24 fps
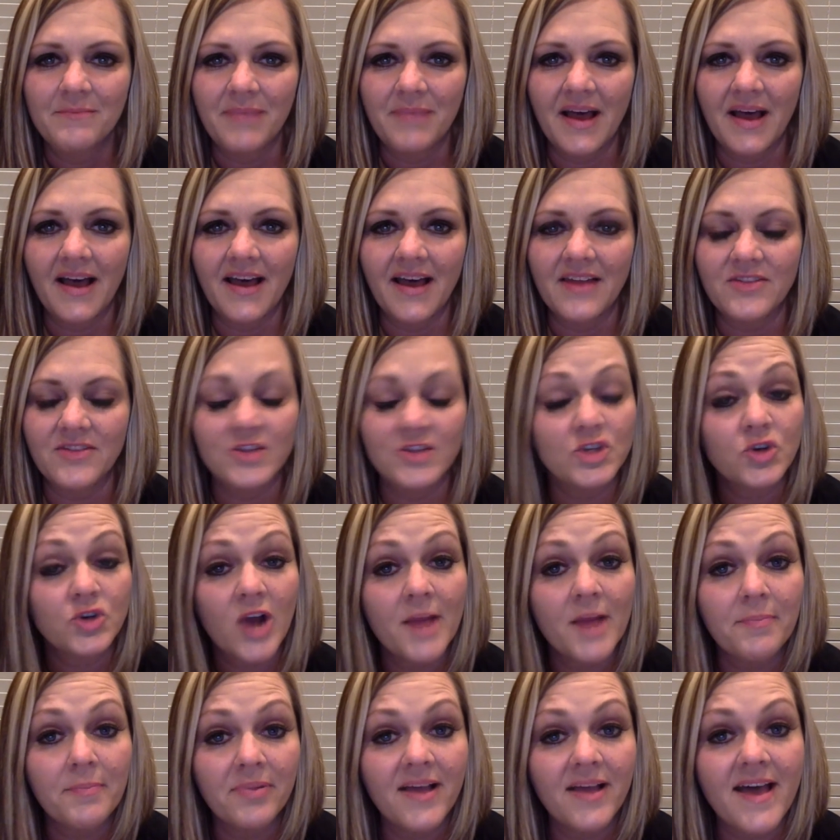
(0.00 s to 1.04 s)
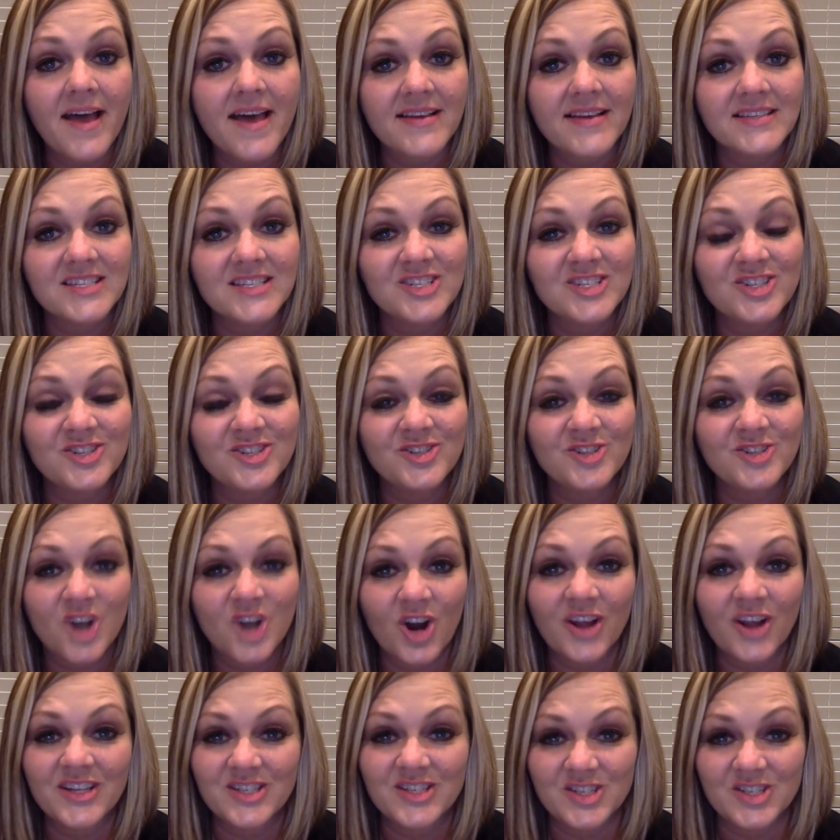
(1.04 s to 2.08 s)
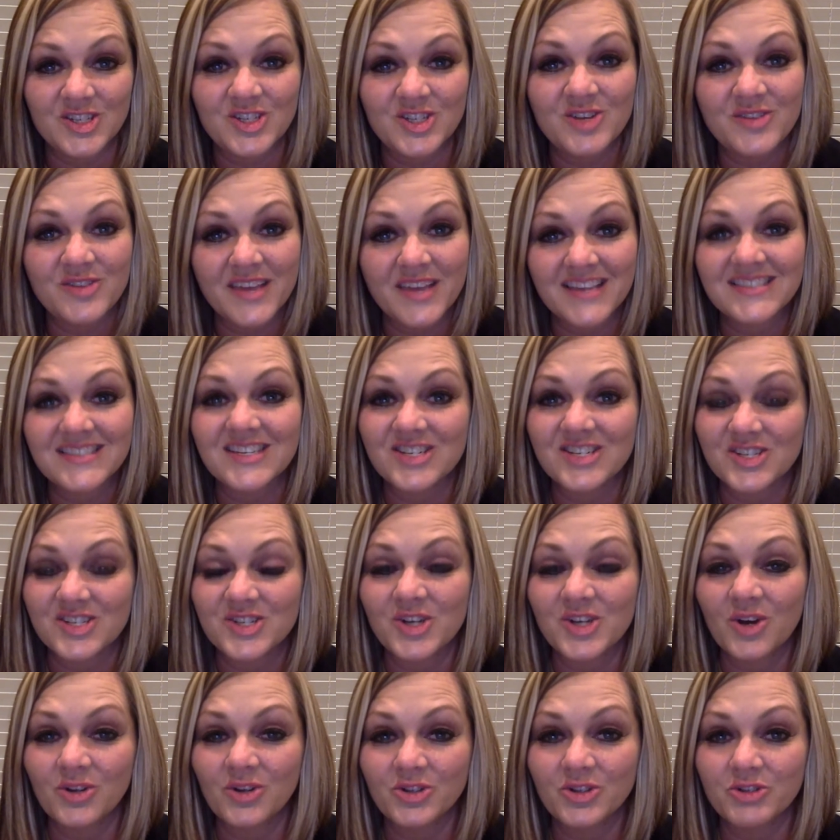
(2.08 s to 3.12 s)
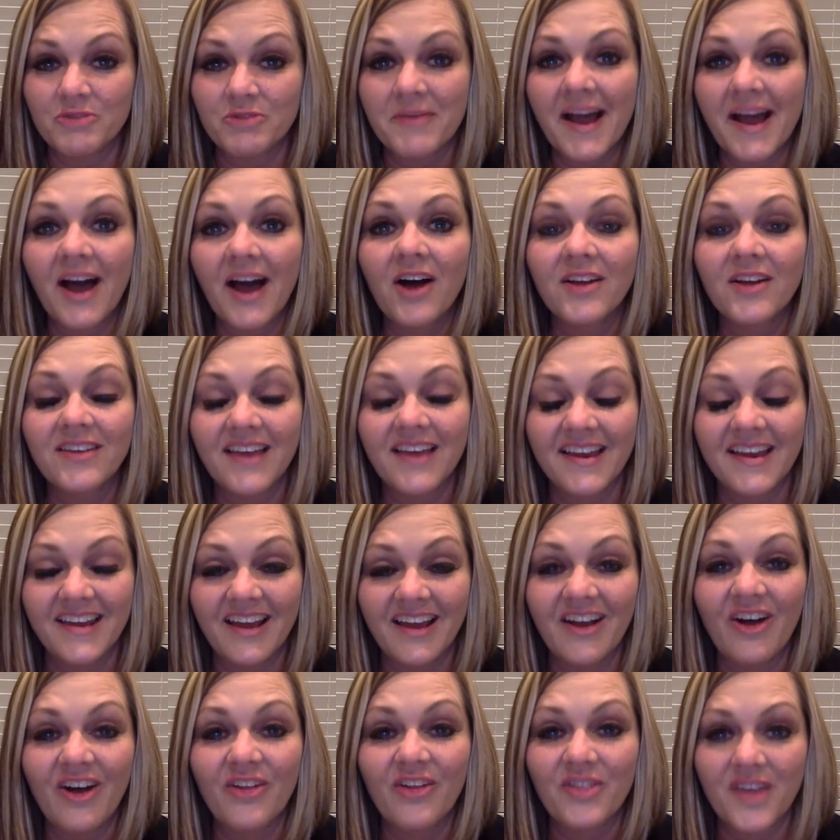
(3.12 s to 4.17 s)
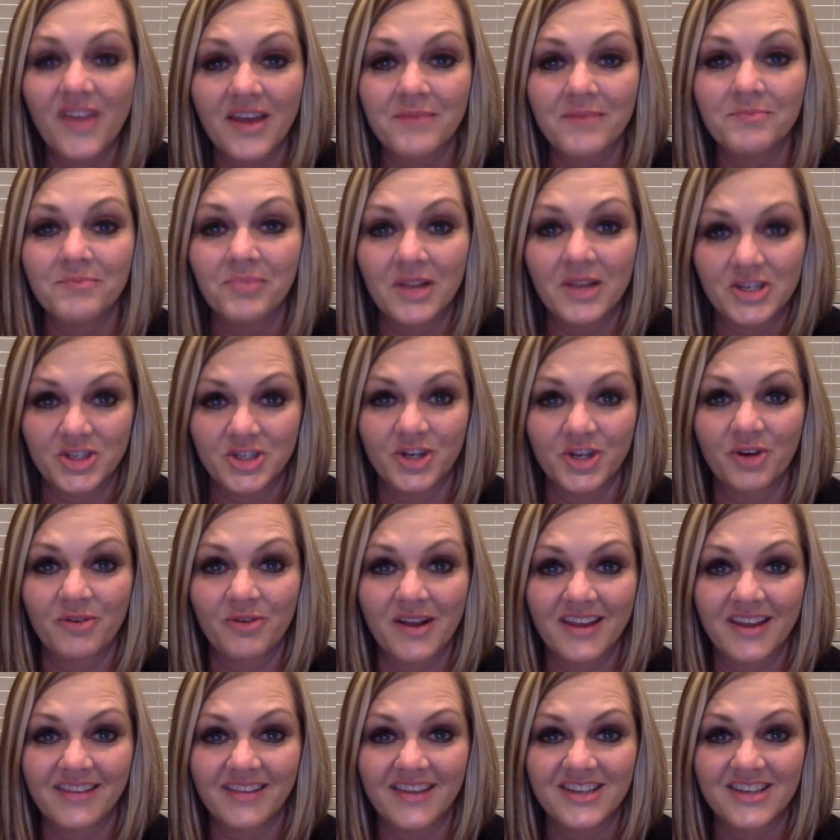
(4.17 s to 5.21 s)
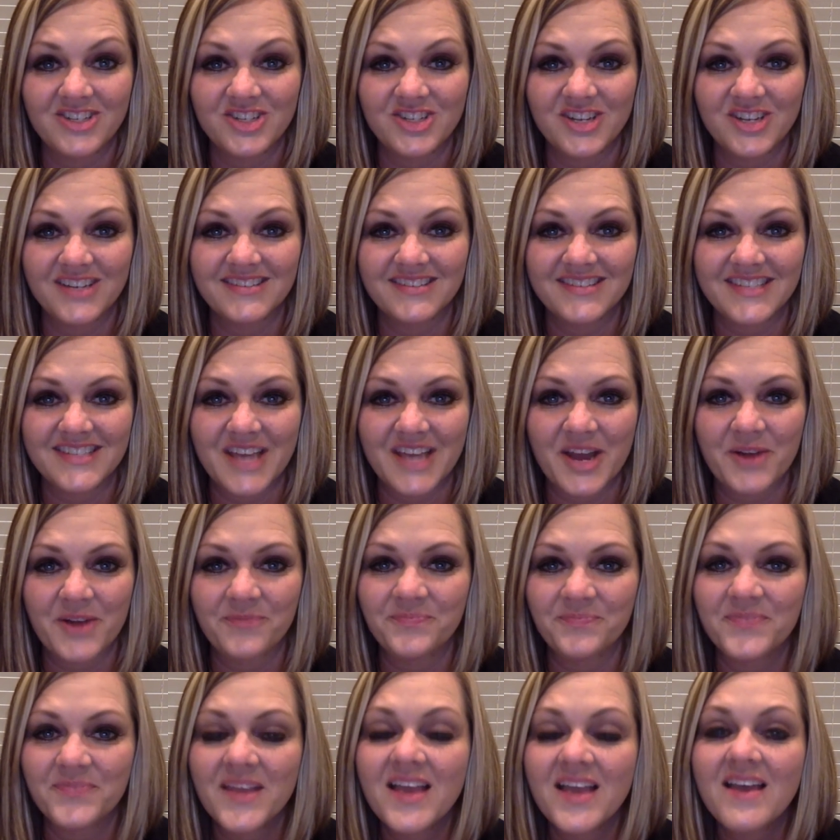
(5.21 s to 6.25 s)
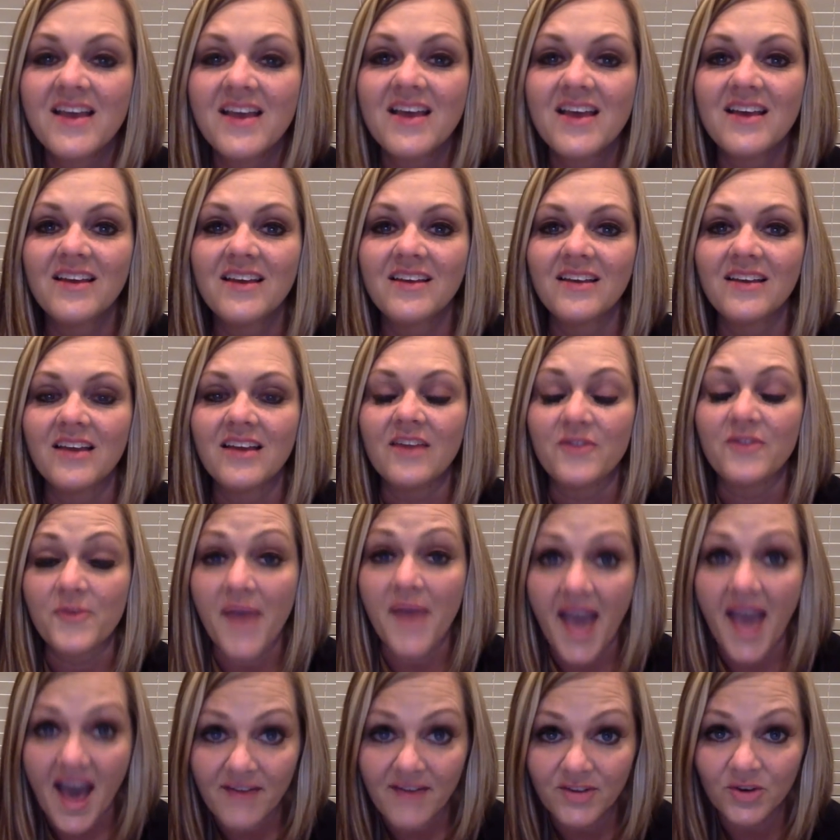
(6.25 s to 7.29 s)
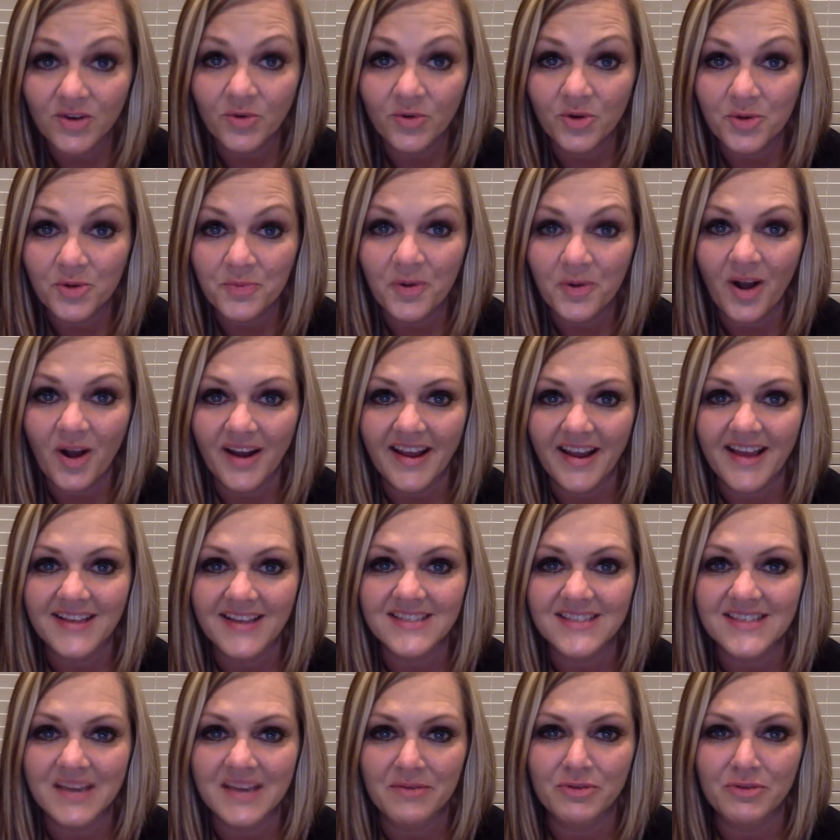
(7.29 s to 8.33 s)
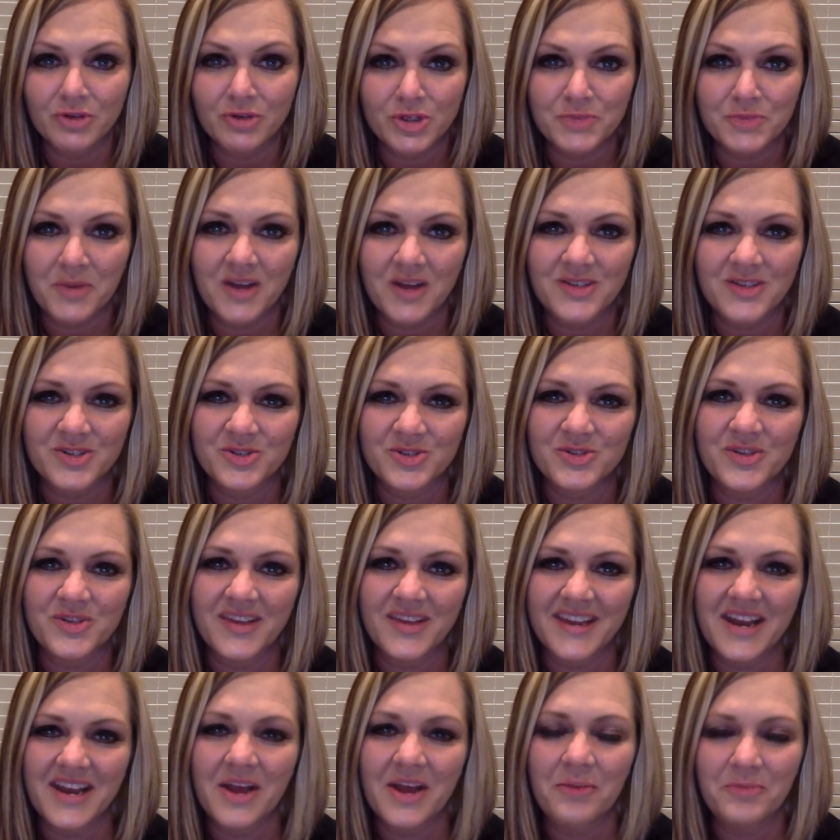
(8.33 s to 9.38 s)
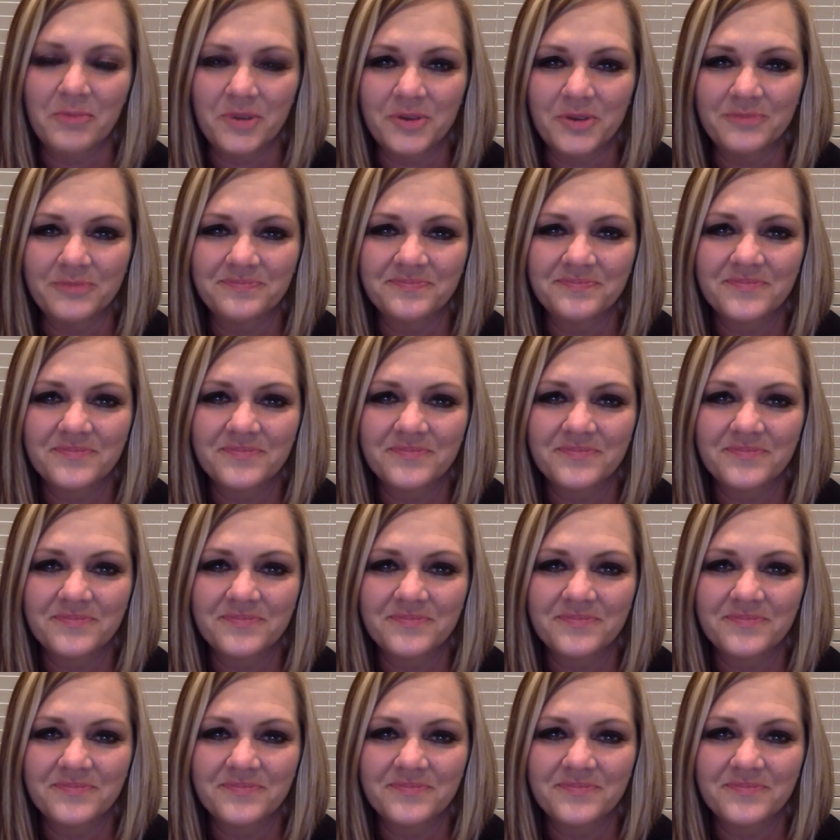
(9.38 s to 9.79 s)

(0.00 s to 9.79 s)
But the Triplex targets the two things I just told you about: gut health and blood sugar regulation. So if you haven't ordered products, get with your sponsor so they can help you.